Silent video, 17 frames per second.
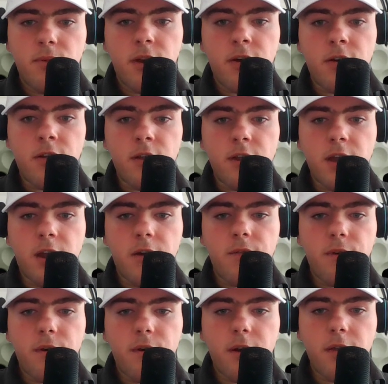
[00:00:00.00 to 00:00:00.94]
Player to look
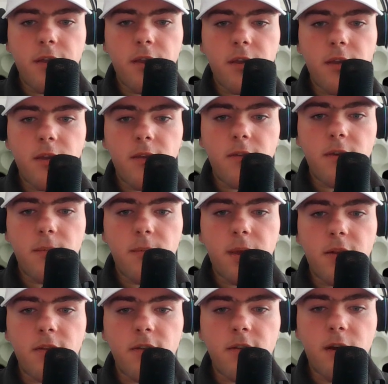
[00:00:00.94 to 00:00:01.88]
out for I think is
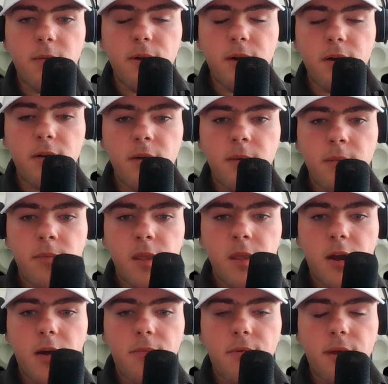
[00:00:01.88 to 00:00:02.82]
Amanda Sambach.
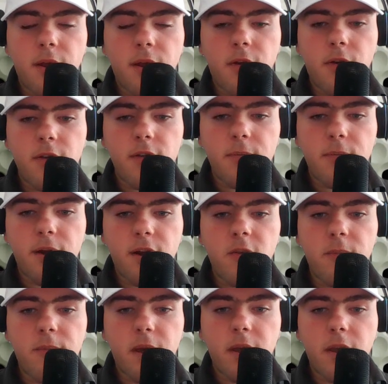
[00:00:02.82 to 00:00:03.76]
Player who has a
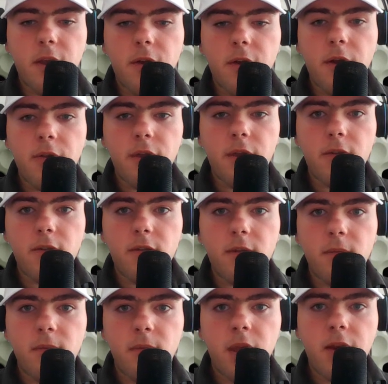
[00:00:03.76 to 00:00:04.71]
bounce back year I think
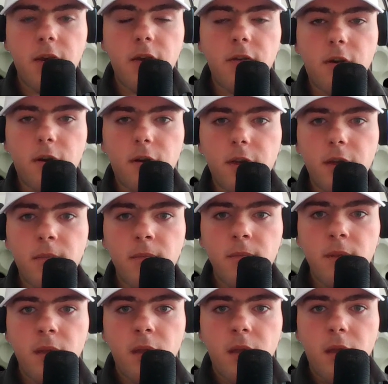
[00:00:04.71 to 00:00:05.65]
is Hannah Darling,
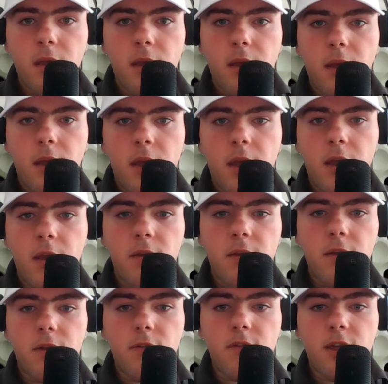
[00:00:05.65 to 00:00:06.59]

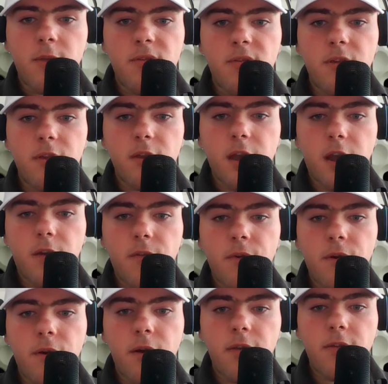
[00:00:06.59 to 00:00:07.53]
and teams to look out
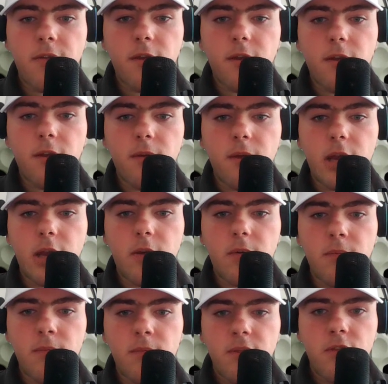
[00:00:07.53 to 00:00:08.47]
for I see
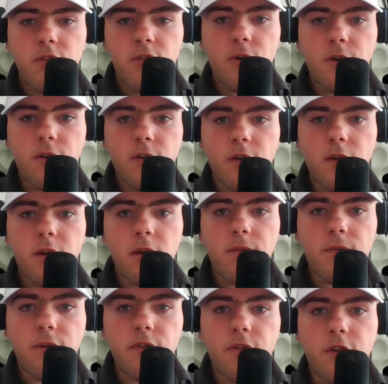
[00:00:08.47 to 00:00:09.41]

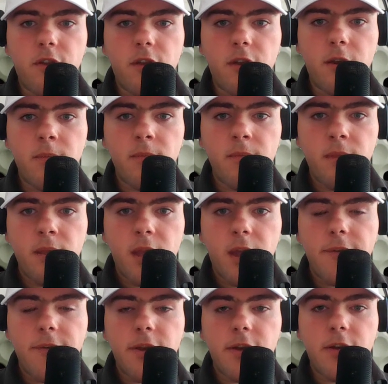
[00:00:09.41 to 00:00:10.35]
Georgia, Virginia
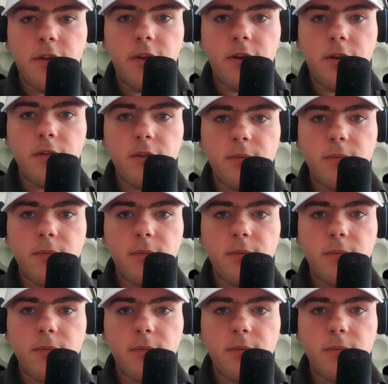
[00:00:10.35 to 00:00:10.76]
having a good year.